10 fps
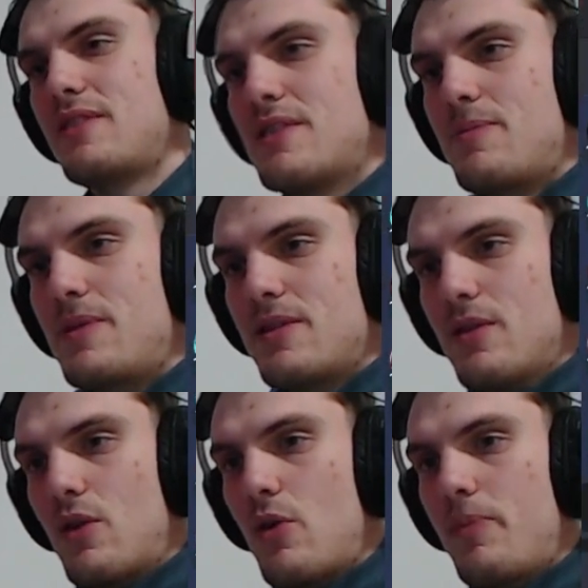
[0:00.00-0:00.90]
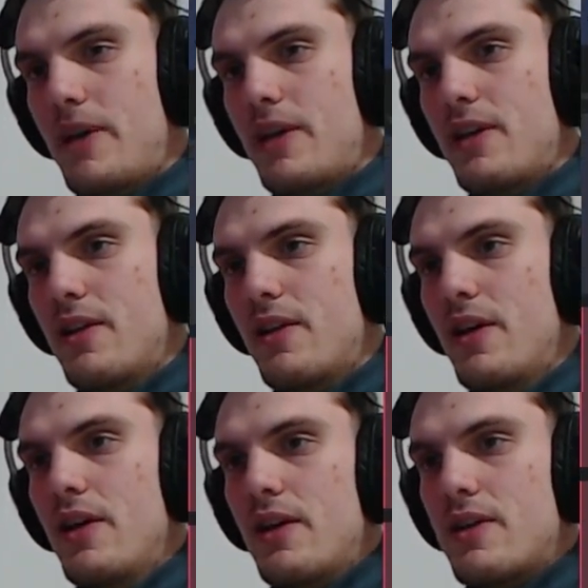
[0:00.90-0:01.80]
it's a bit complicated
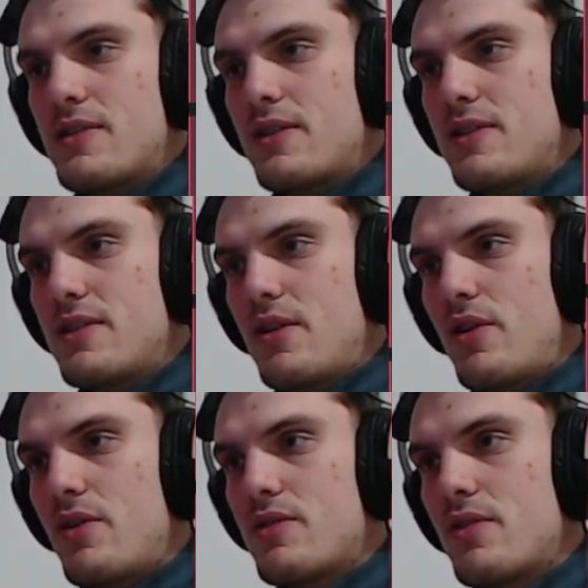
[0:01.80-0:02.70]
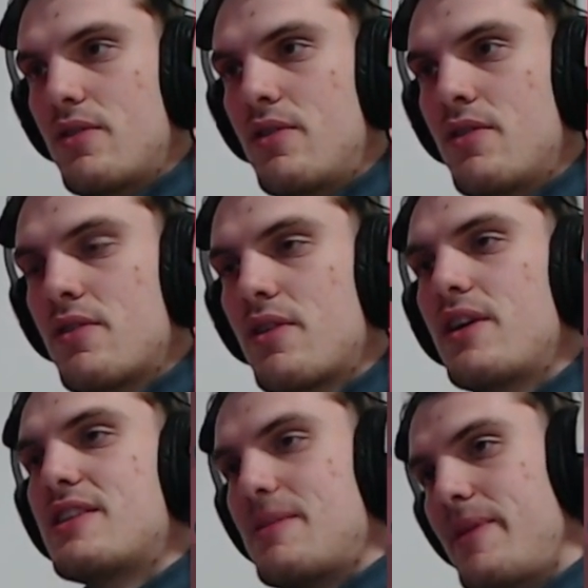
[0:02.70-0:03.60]
because in this. Yeah, then it's a mind game.
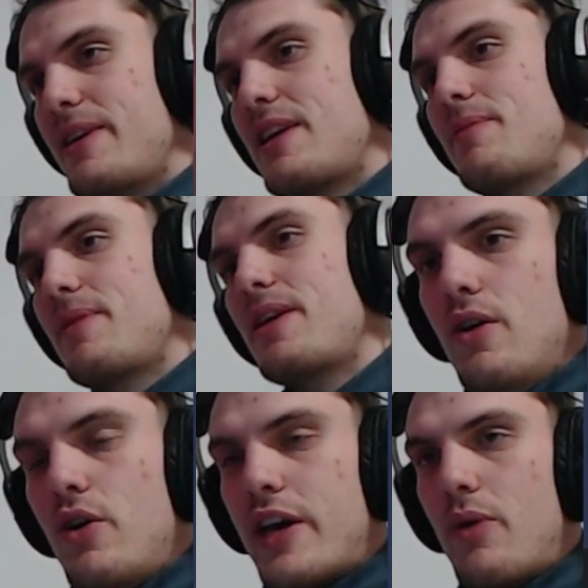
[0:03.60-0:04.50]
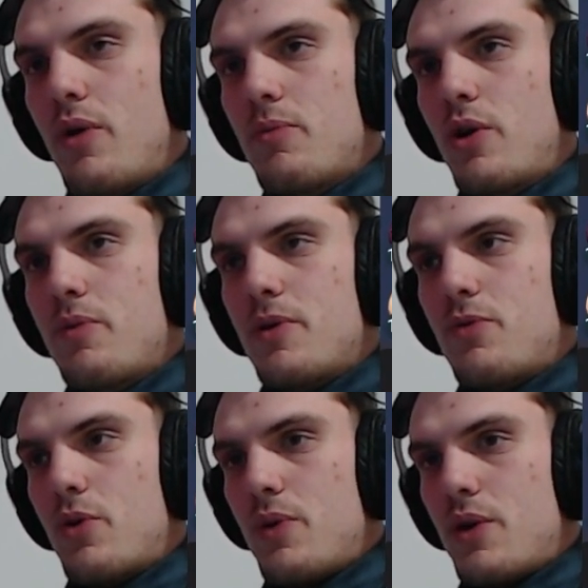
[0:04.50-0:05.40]
It's a mind yeah. game. Yeah. Okay, one more
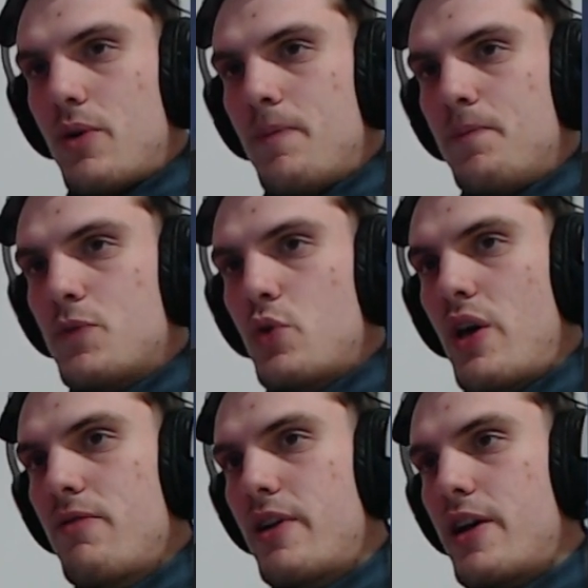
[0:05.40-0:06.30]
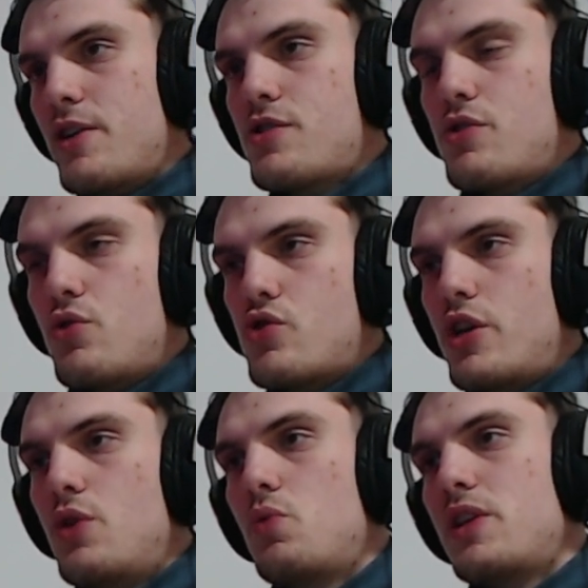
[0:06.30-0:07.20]
before we go. So you have an Ashe,
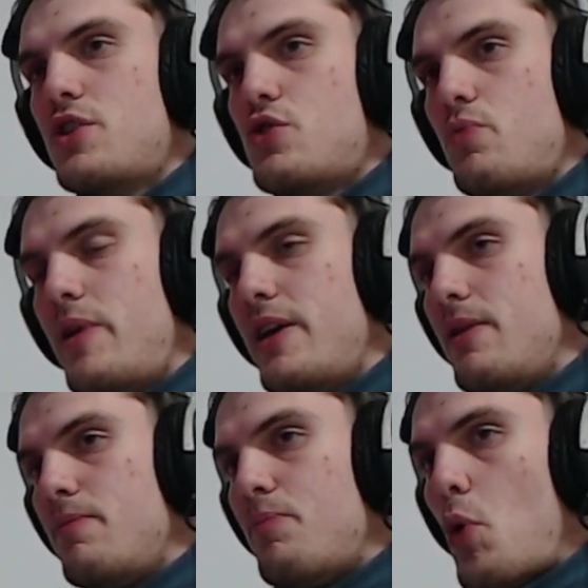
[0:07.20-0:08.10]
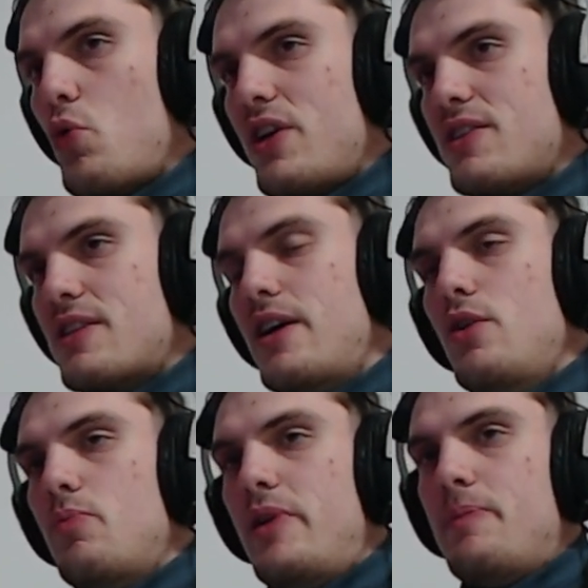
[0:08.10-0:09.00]
usually with Ashe you play pokey style,
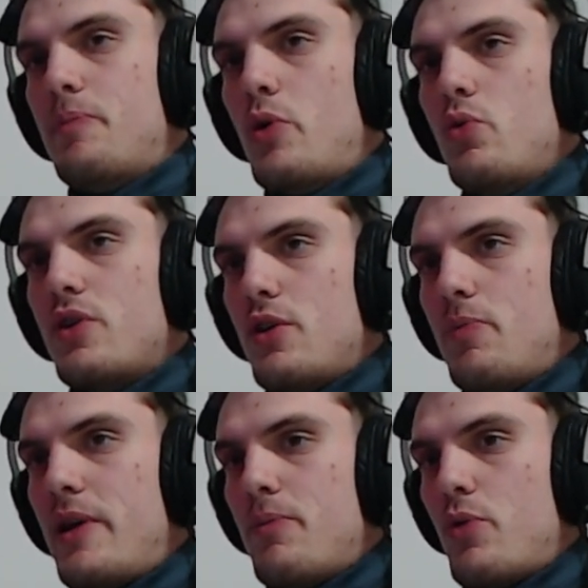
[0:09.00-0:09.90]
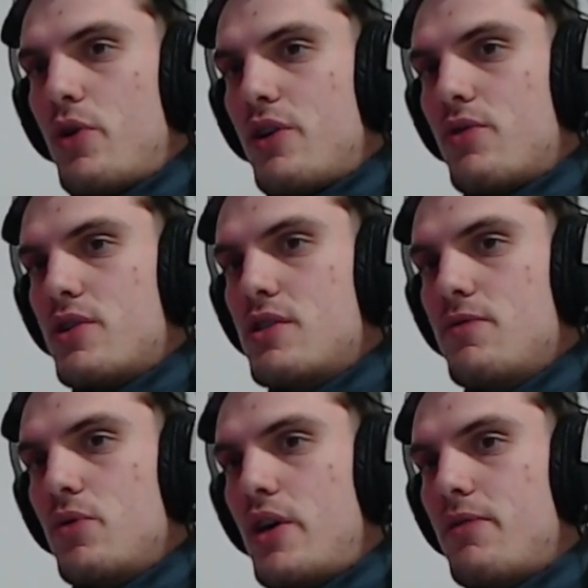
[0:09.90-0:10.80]
you play poke and you play more aggressive.
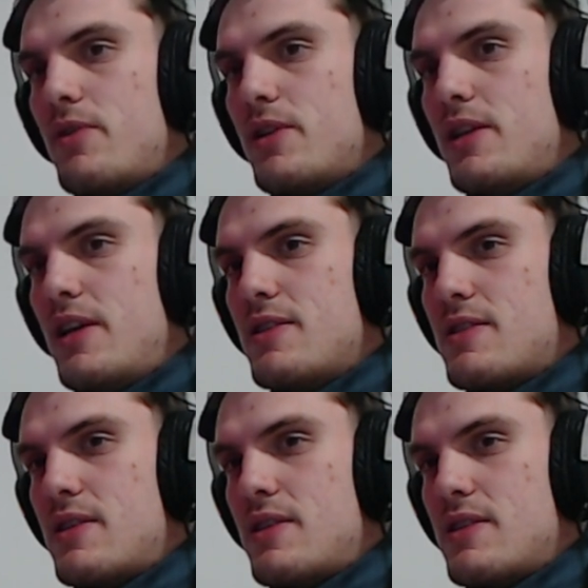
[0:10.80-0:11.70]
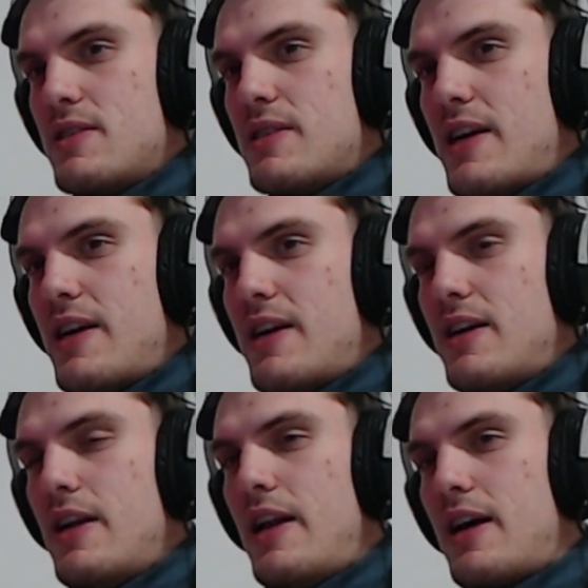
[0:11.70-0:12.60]
You have, there is a Xayah,
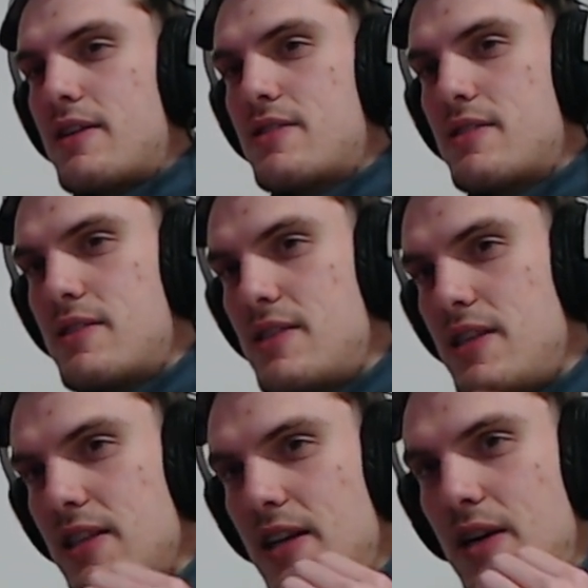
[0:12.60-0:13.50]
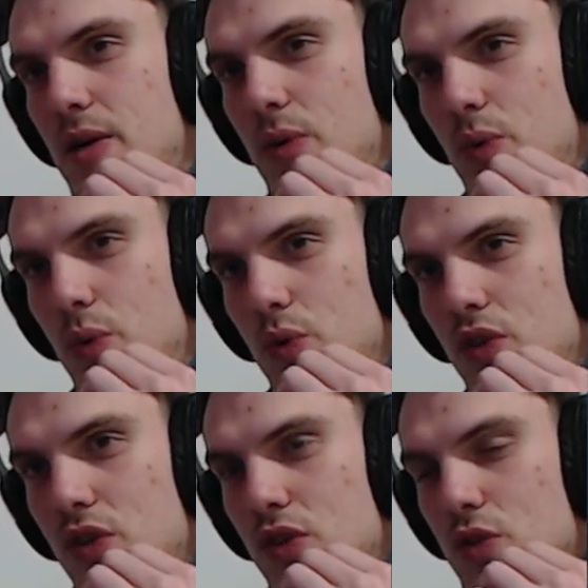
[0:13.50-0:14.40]
Lux, Syndra, uh -huh.
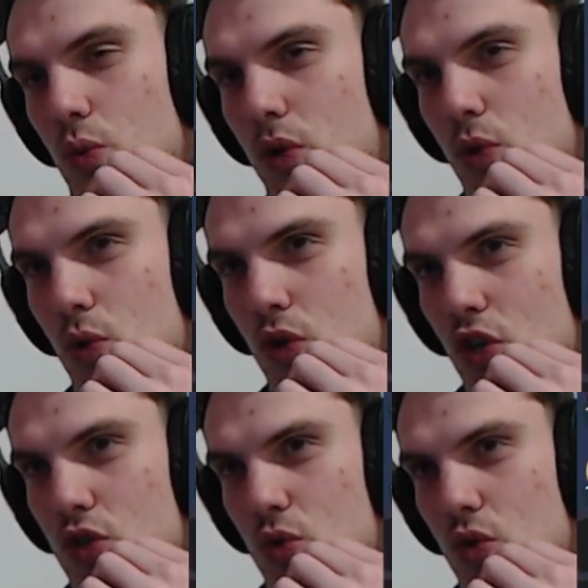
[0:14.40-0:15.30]
Udyr. So what do you think is good